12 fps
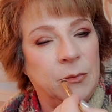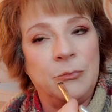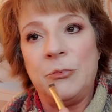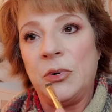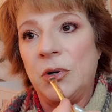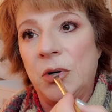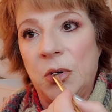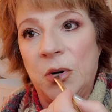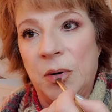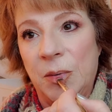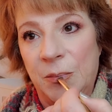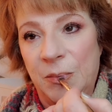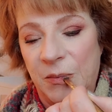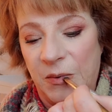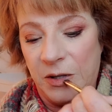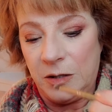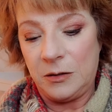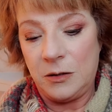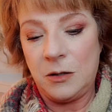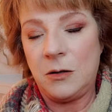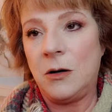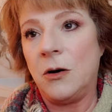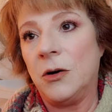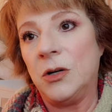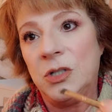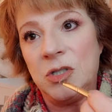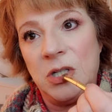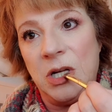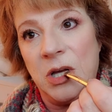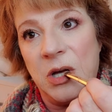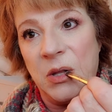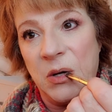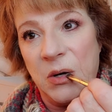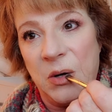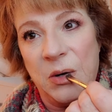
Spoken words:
burnt autumn orangey color.